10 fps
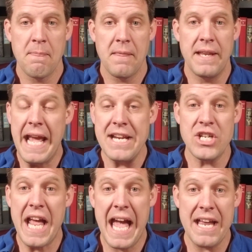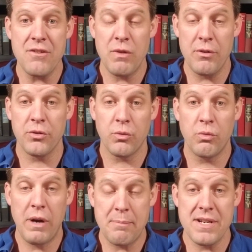An agent was
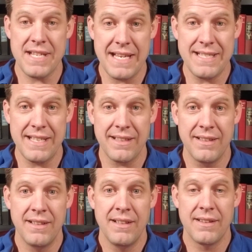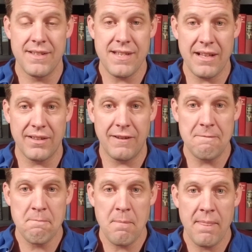representing the seller,